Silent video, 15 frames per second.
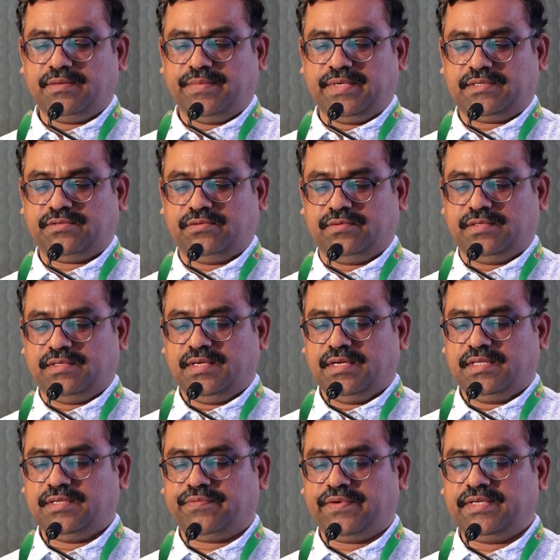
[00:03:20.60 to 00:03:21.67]
so
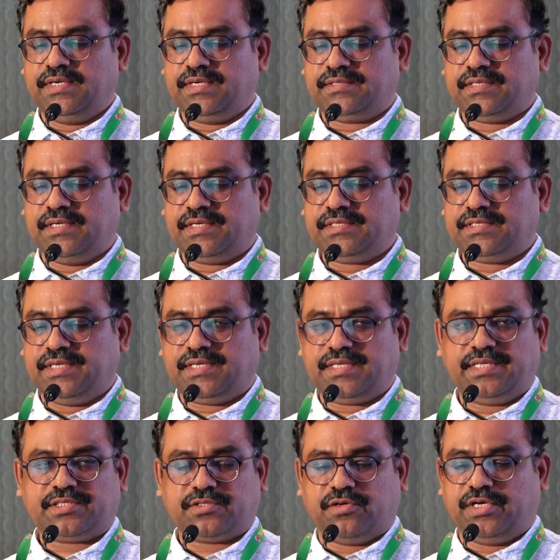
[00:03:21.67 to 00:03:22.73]
the final result is
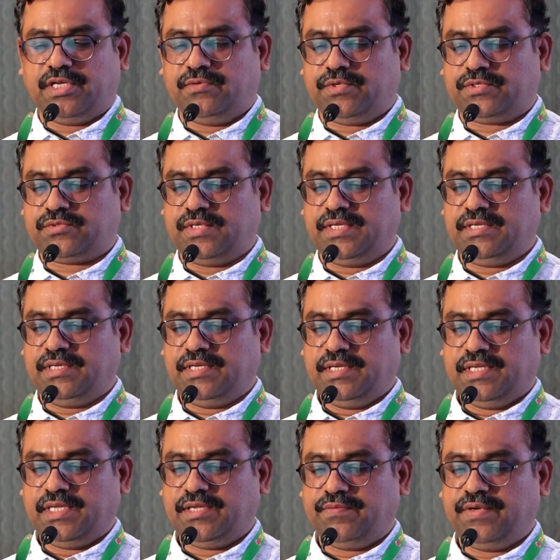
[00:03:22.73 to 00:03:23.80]
decreased cardiovascular
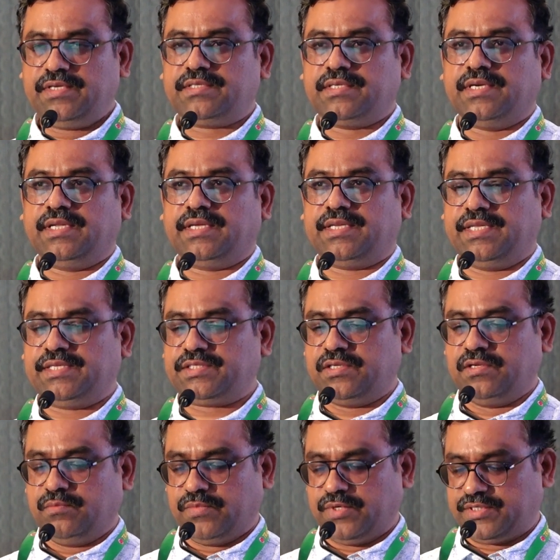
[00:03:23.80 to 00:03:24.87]
events and decreased
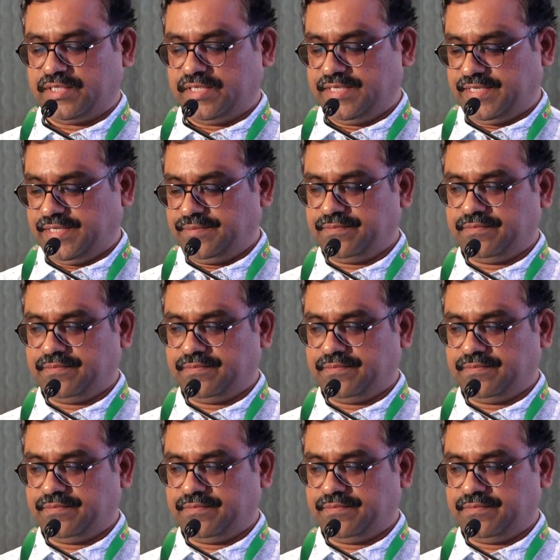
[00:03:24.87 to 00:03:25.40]
mortality.